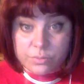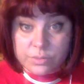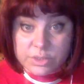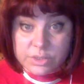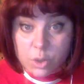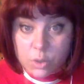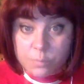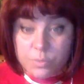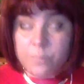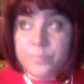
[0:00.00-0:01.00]
the
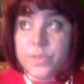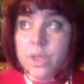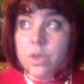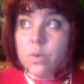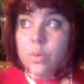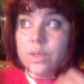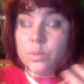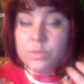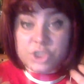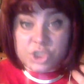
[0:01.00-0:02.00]
Scorpion, when
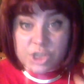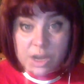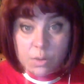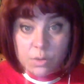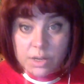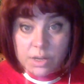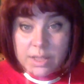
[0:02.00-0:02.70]
with Shaula,